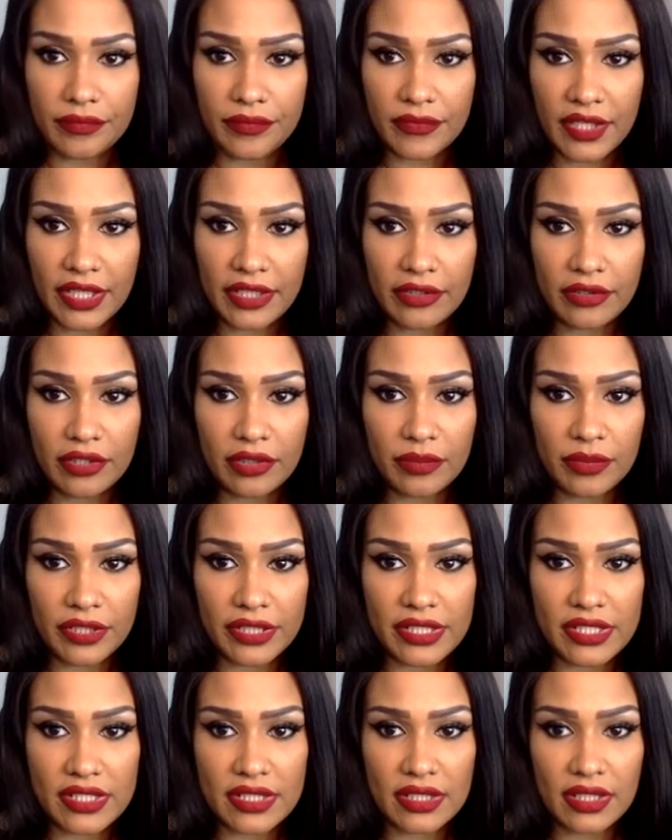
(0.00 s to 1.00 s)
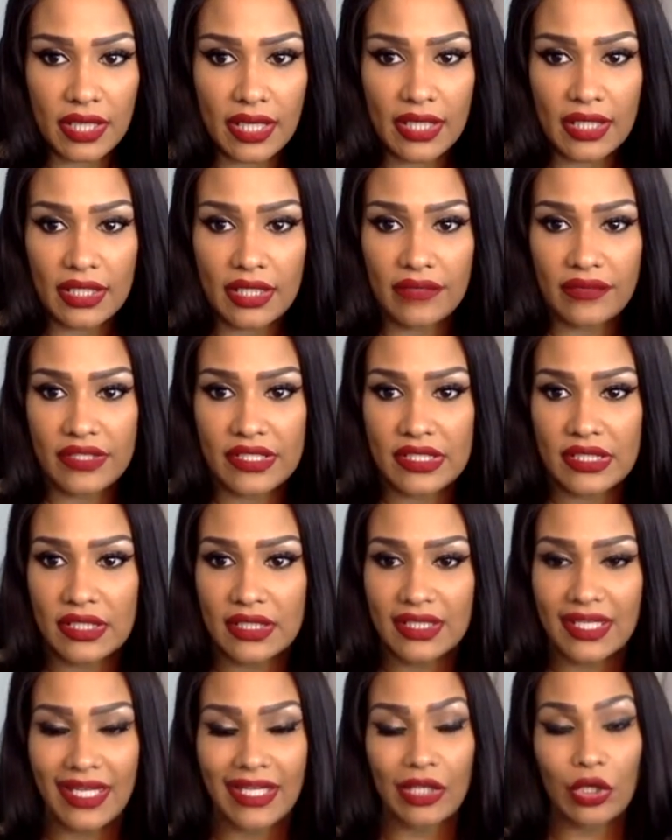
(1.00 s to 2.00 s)
Thank you, LaBliss. I love this.
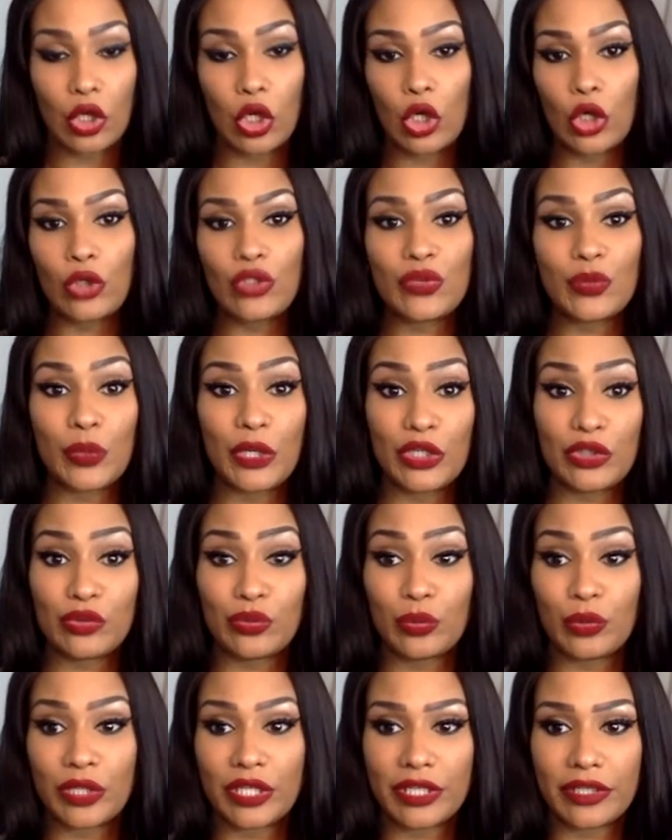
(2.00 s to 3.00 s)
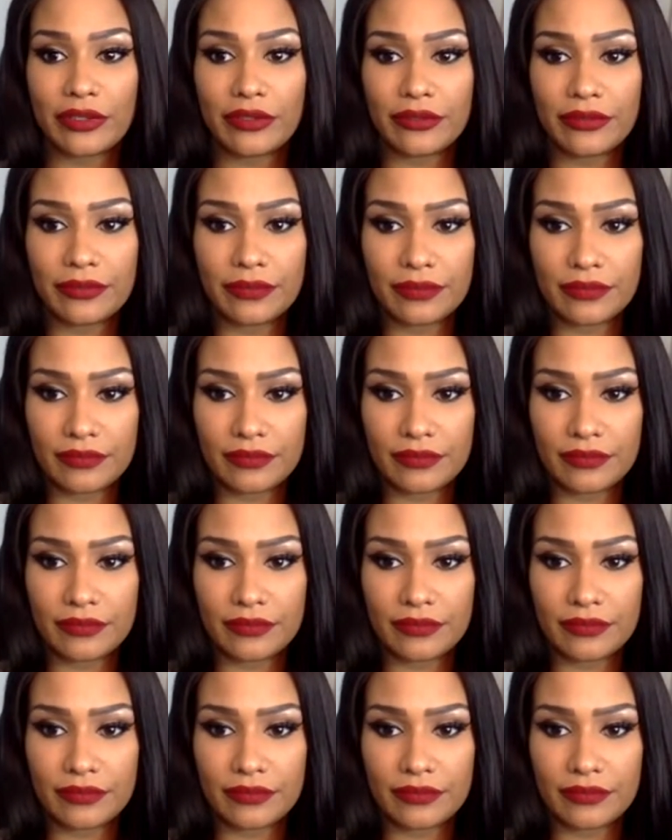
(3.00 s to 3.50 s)
Look, thank you, girl. Sprinkle, sprinkle.